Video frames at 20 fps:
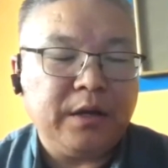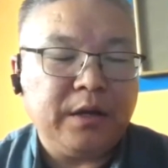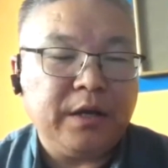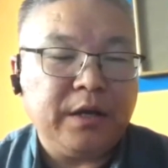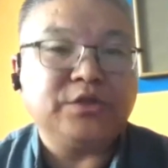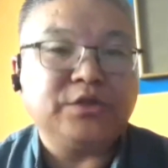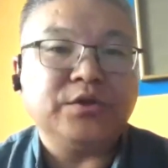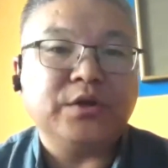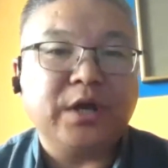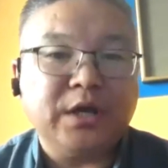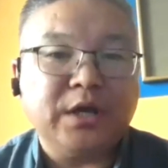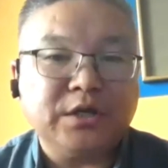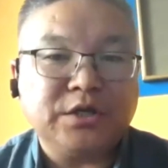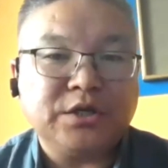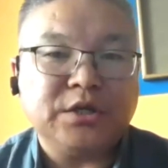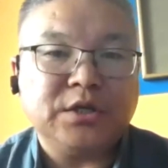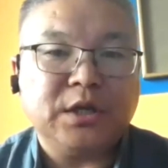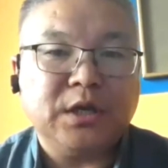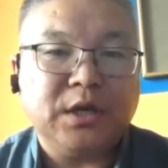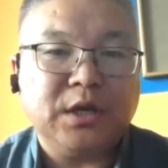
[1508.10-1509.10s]

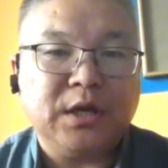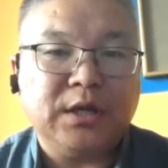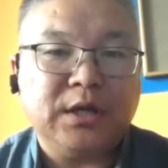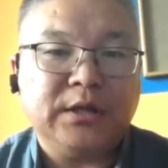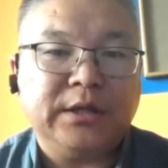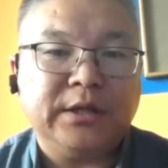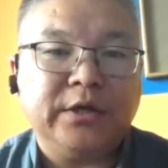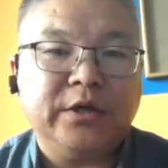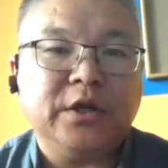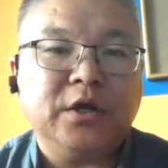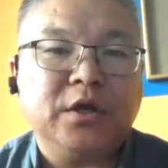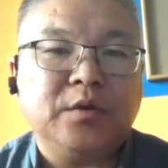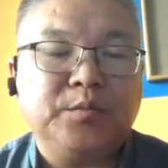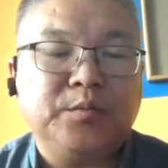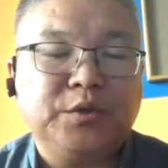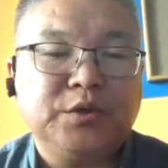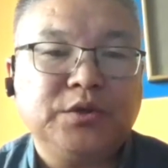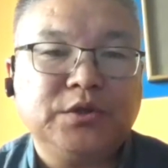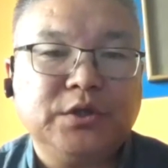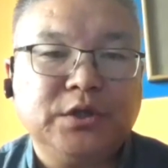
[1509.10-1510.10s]
education and learning
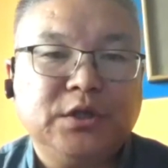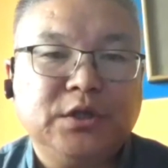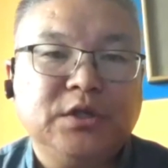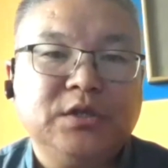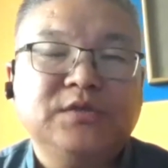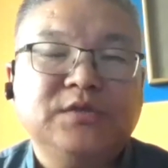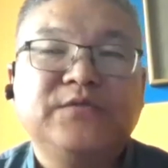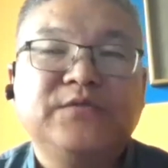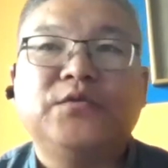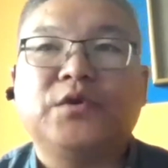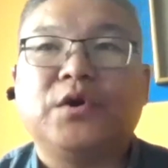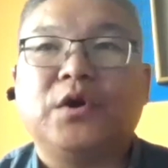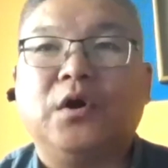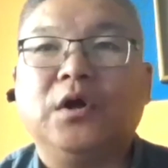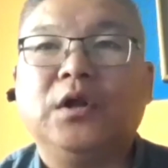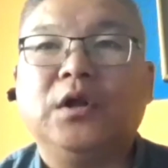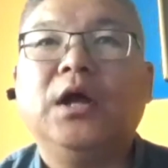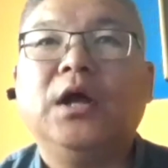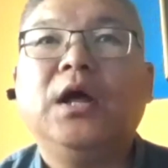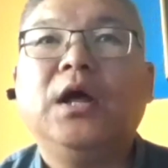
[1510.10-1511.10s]
opportunities for
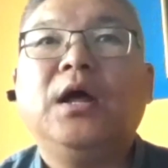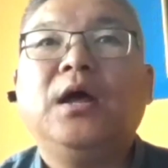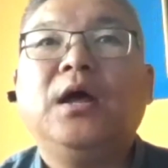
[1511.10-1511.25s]
all.